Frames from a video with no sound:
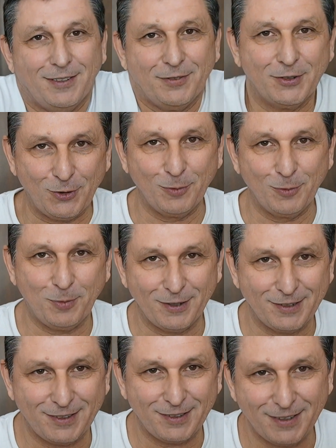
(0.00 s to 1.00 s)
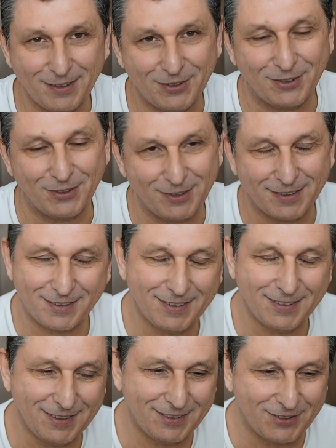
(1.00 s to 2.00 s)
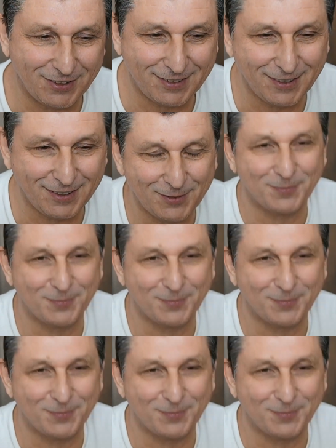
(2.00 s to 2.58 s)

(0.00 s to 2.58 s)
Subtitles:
fiscal policy. So it's interesting.